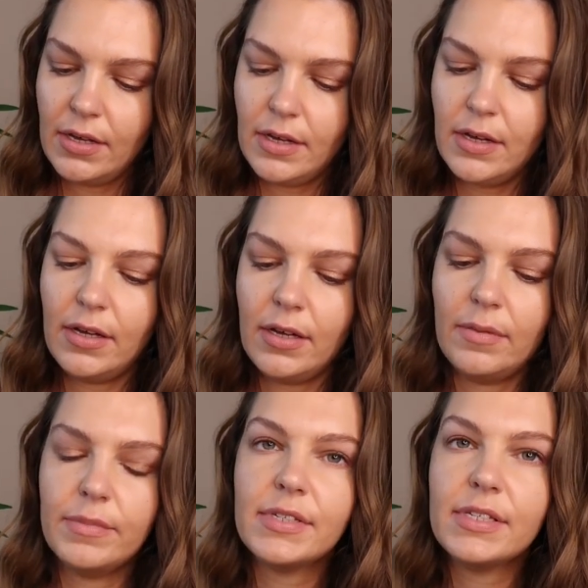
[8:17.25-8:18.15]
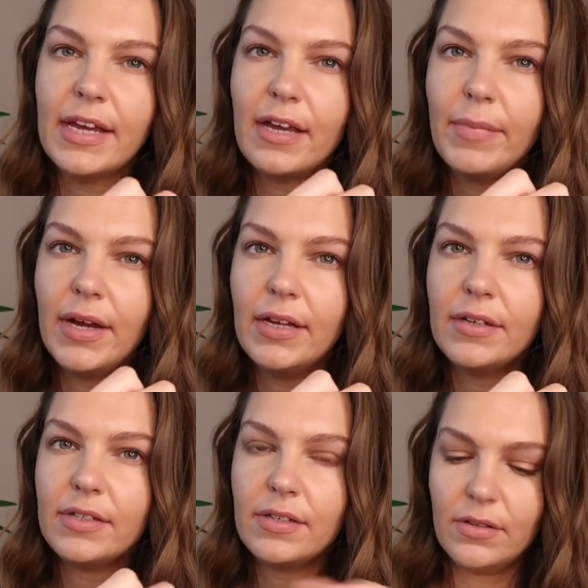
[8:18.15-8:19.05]

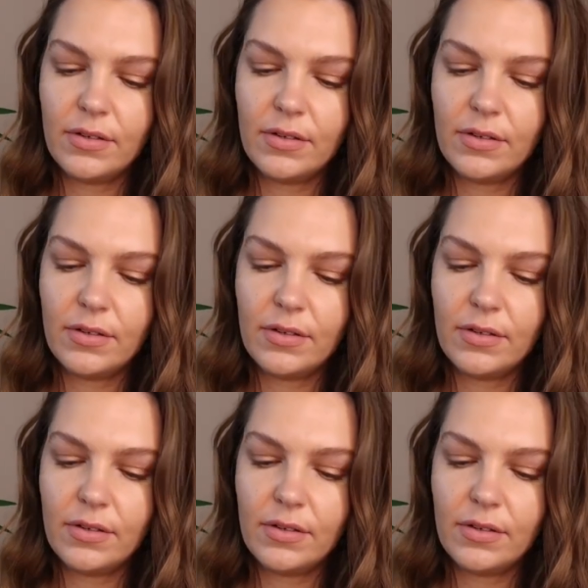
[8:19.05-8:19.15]
Snakebite,